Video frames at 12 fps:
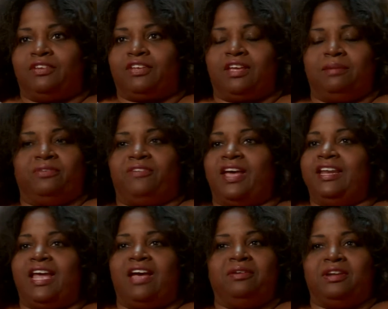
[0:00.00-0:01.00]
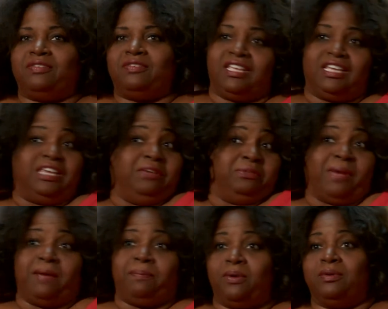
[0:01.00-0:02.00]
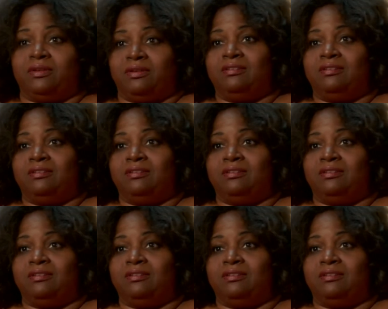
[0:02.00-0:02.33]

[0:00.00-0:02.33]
Come to find out and everything, he was bipolar.